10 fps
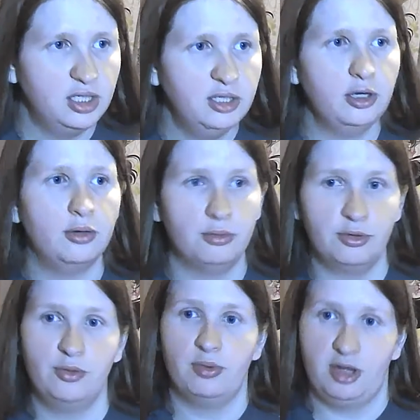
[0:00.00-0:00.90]
where
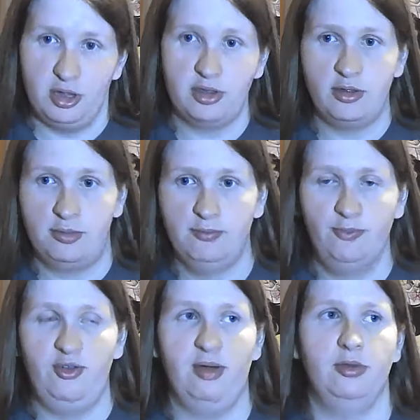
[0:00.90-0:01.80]
the Reiss
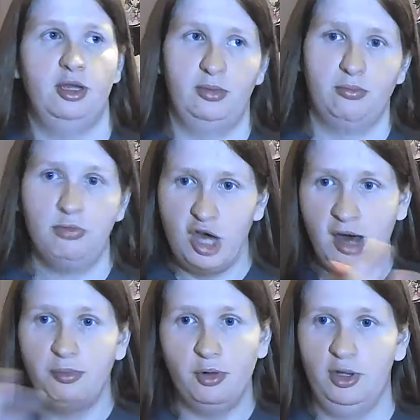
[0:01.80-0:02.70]
family
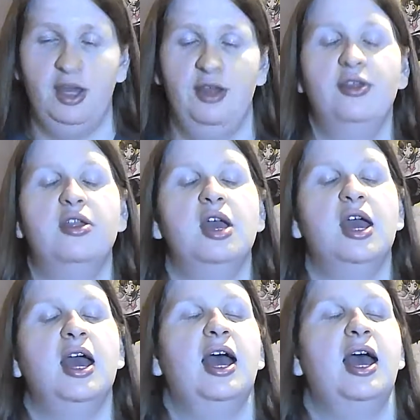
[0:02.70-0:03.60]
chapel is.
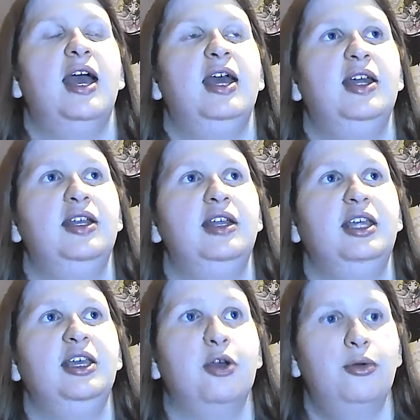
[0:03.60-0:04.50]
And
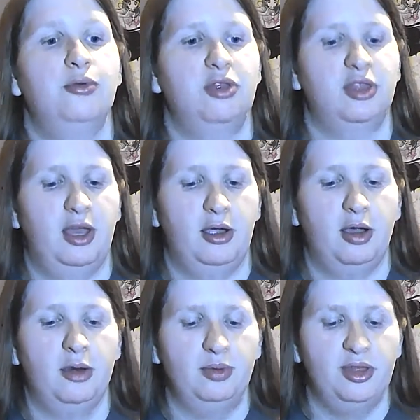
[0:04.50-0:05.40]
he goes there,
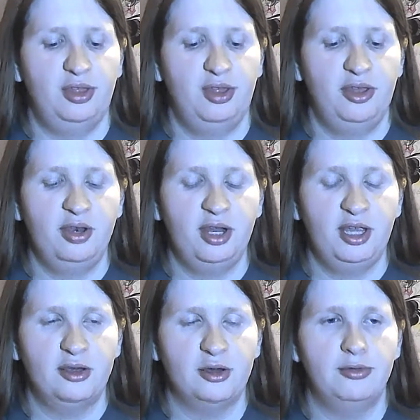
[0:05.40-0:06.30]
and we see that he
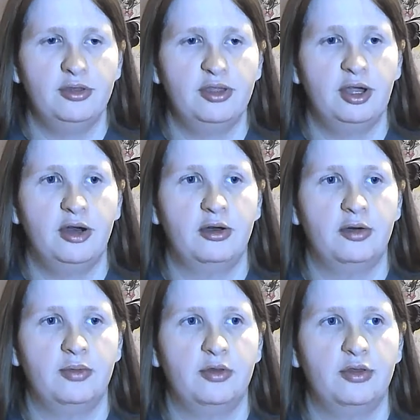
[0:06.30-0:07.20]
goes
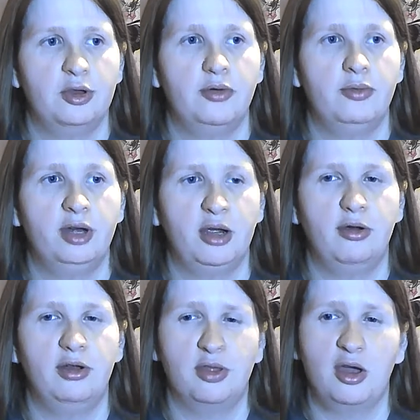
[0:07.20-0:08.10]
there still when
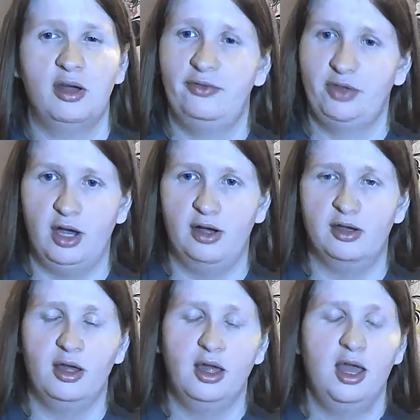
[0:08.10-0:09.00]
Eren is kind of
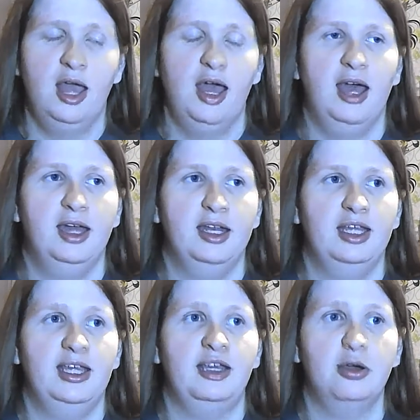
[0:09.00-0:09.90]
young. And
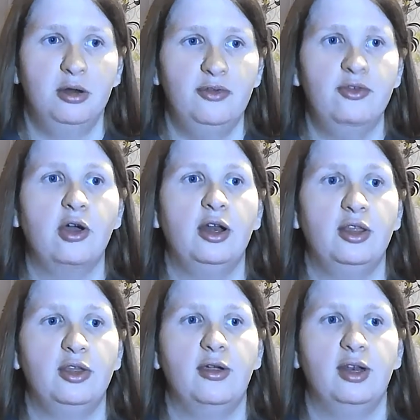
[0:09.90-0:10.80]
he could have gone in
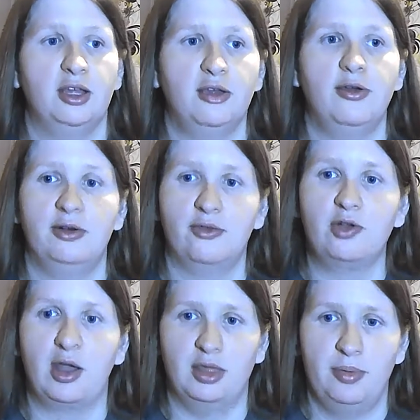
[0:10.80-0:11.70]
there, and he could have
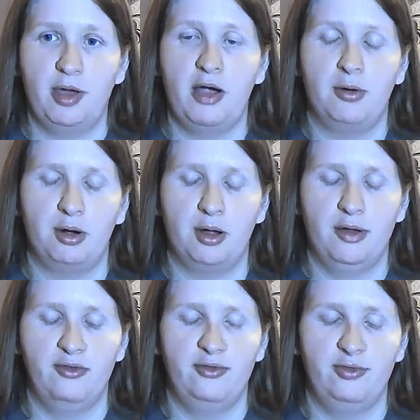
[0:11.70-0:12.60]
gotten the power
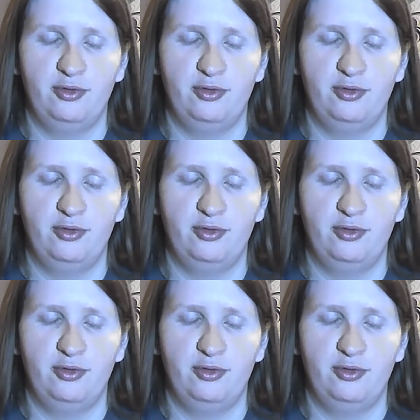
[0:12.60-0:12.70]
of